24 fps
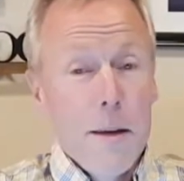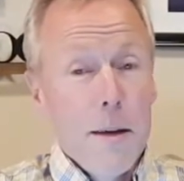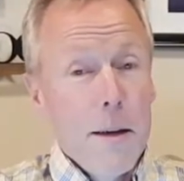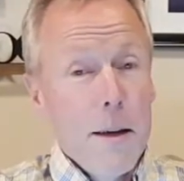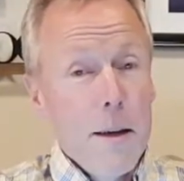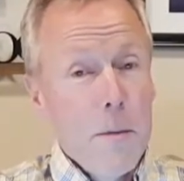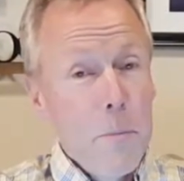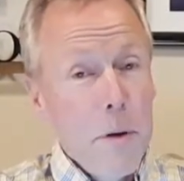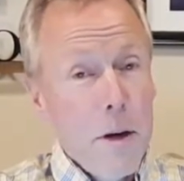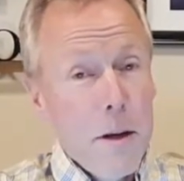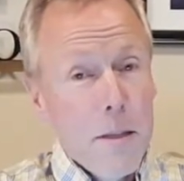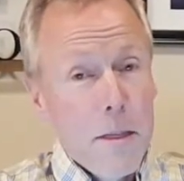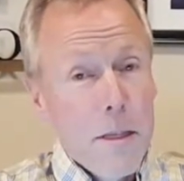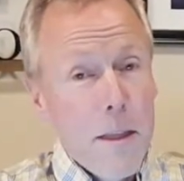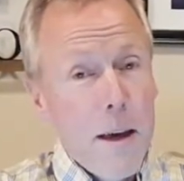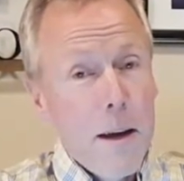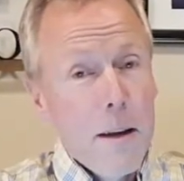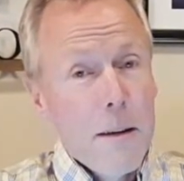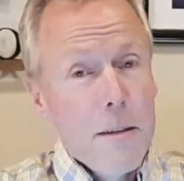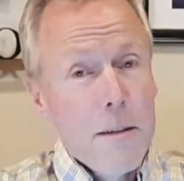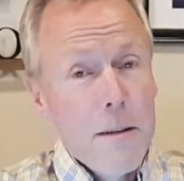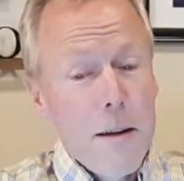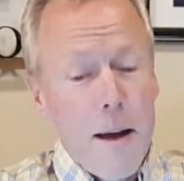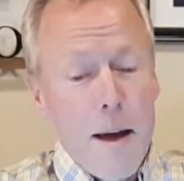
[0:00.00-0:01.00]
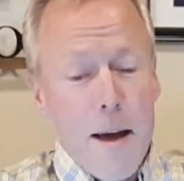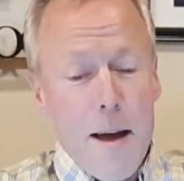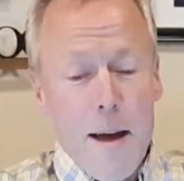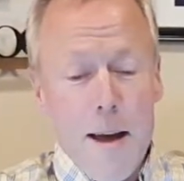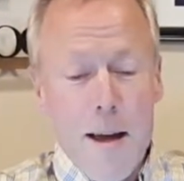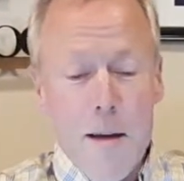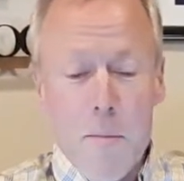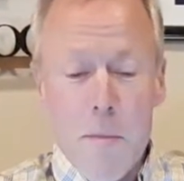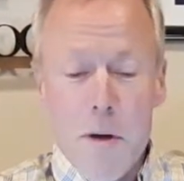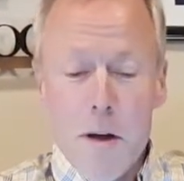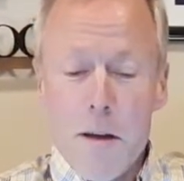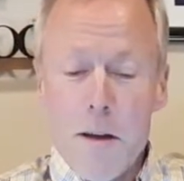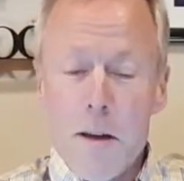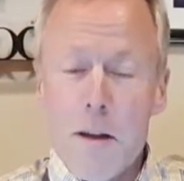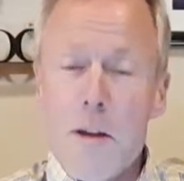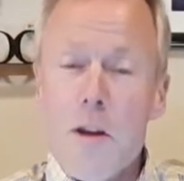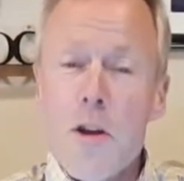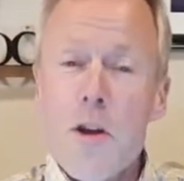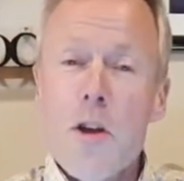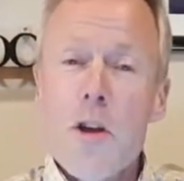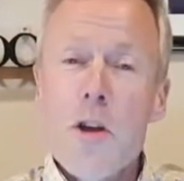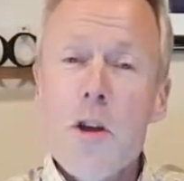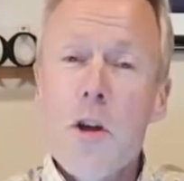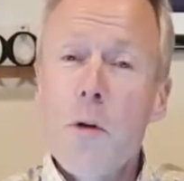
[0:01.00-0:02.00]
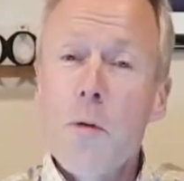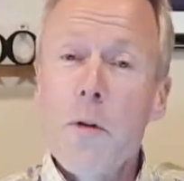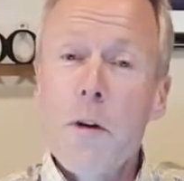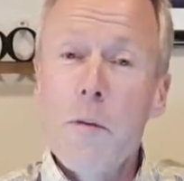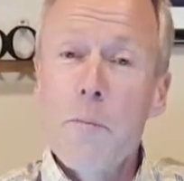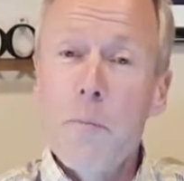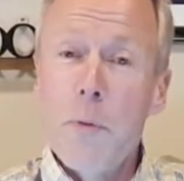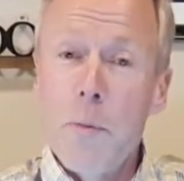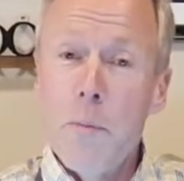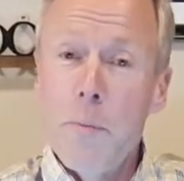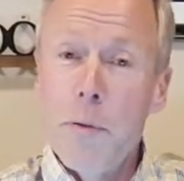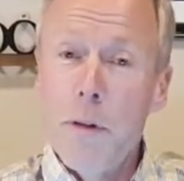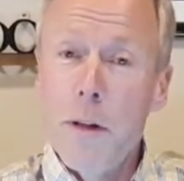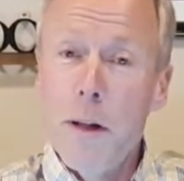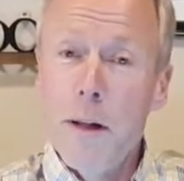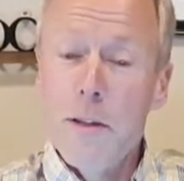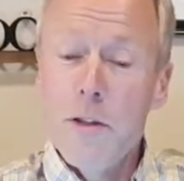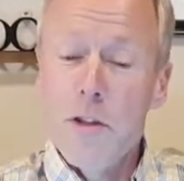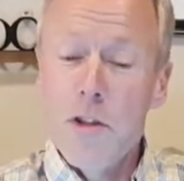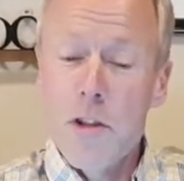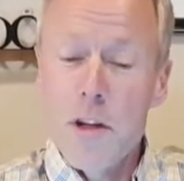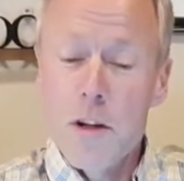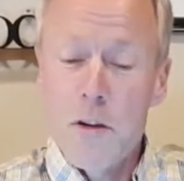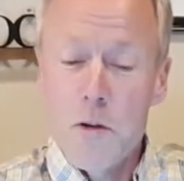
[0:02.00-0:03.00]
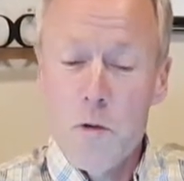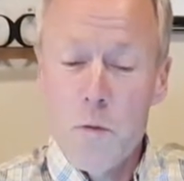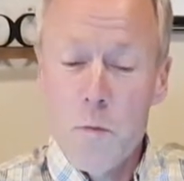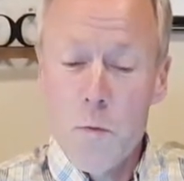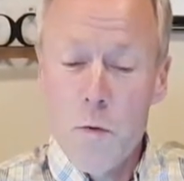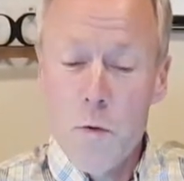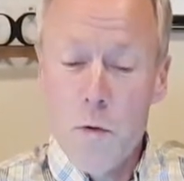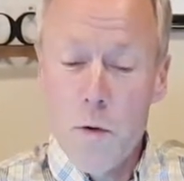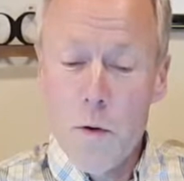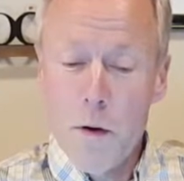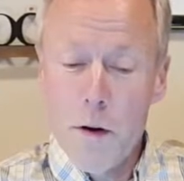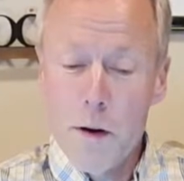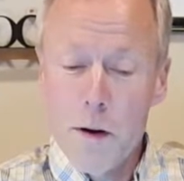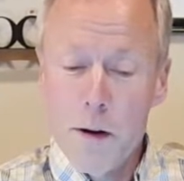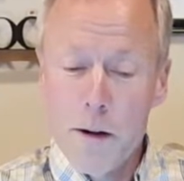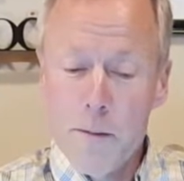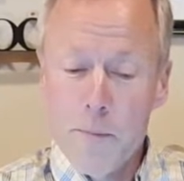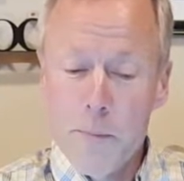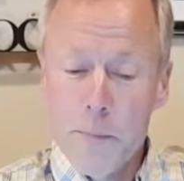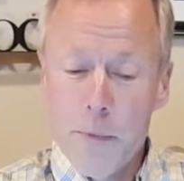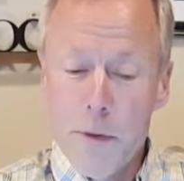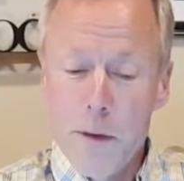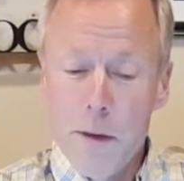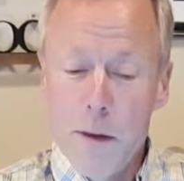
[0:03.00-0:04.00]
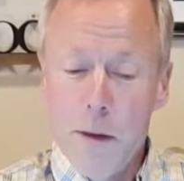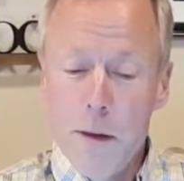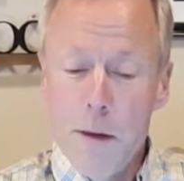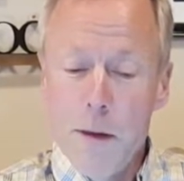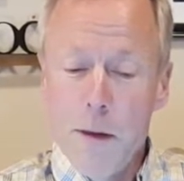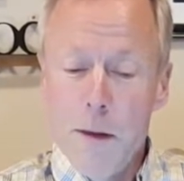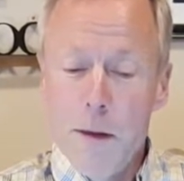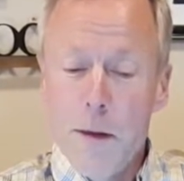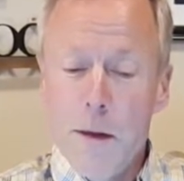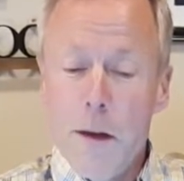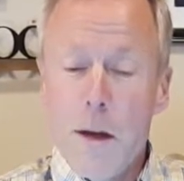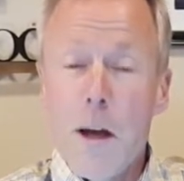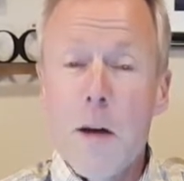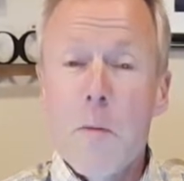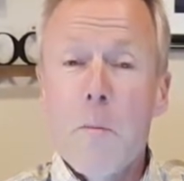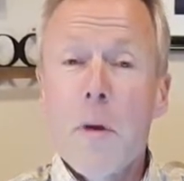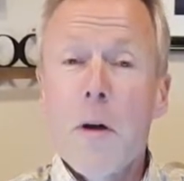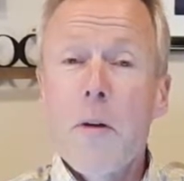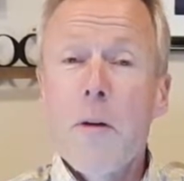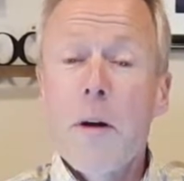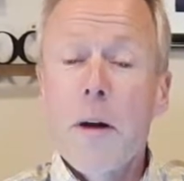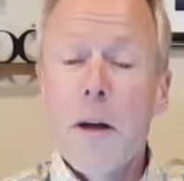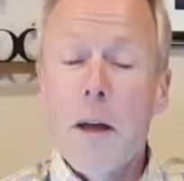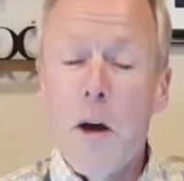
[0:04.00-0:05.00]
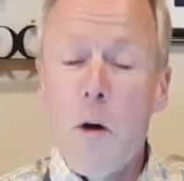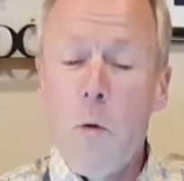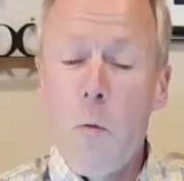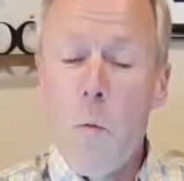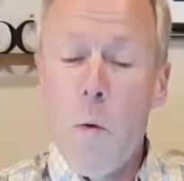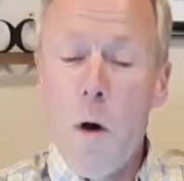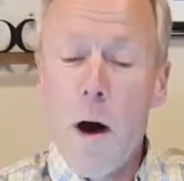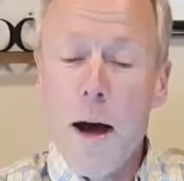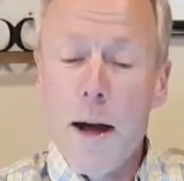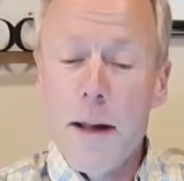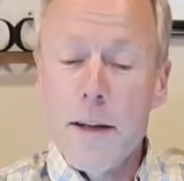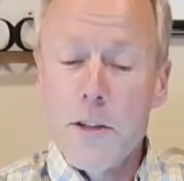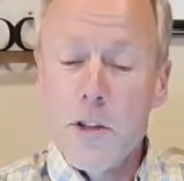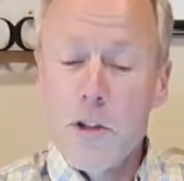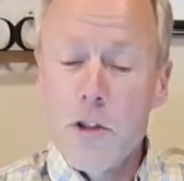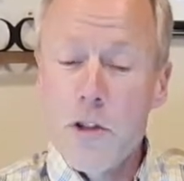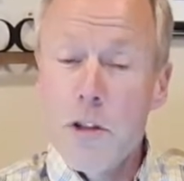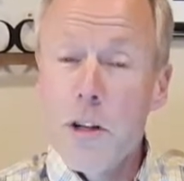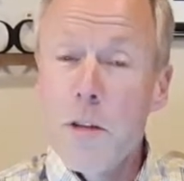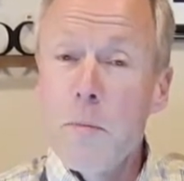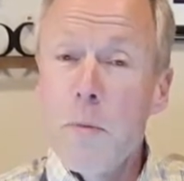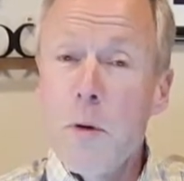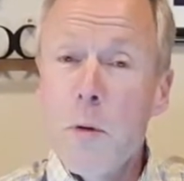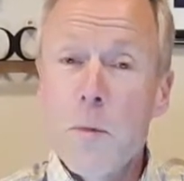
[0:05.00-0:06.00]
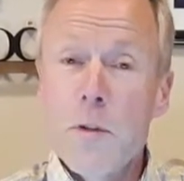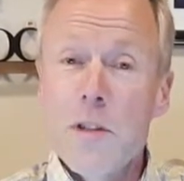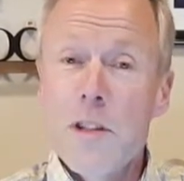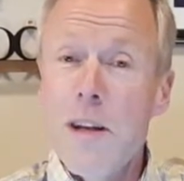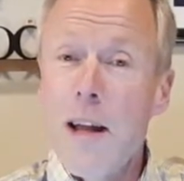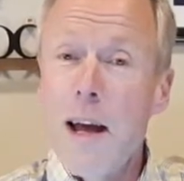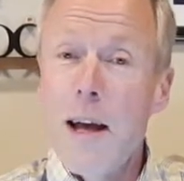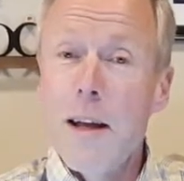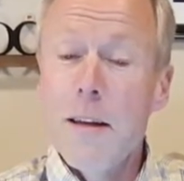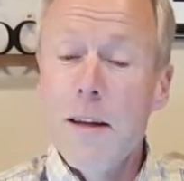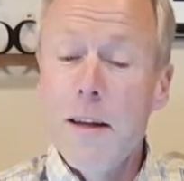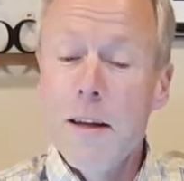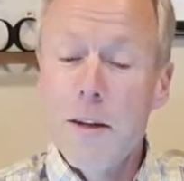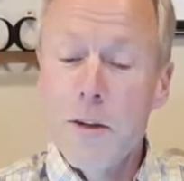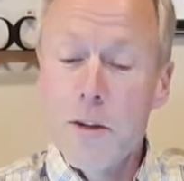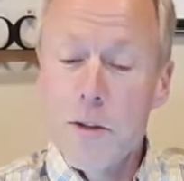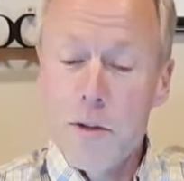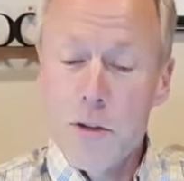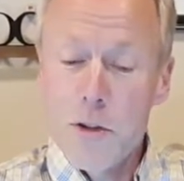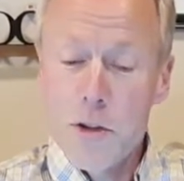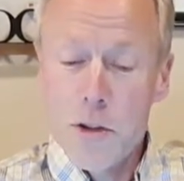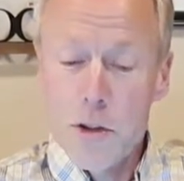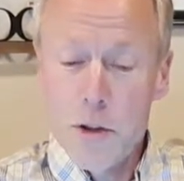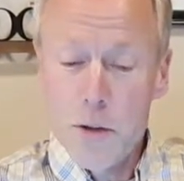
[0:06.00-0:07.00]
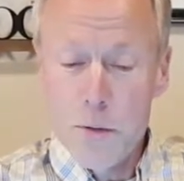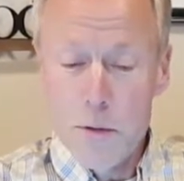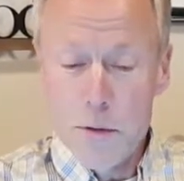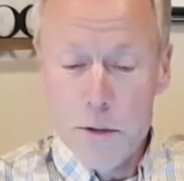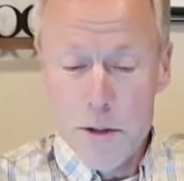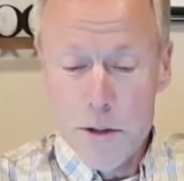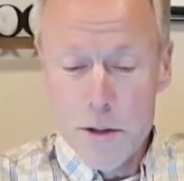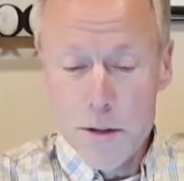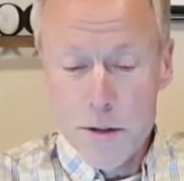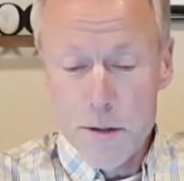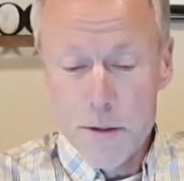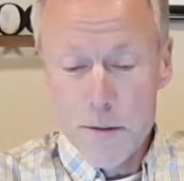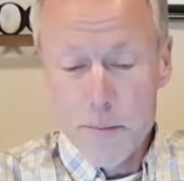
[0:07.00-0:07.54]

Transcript: About that time, Europe plunged into war. America watched, but was not eager to shoot.